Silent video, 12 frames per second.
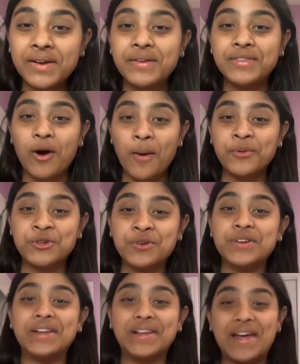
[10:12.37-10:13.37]
the
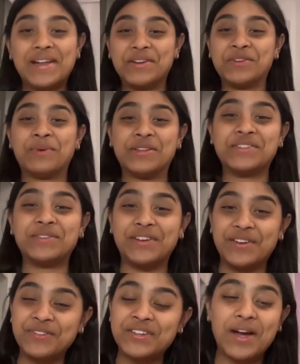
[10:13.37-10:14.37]
opportunity to get an expensive
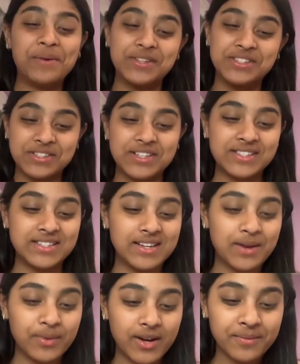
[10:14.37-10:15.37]
gift, I would suggest an
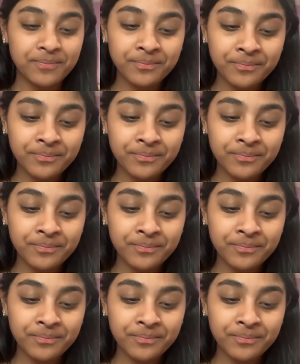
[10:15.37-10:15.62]
iPad.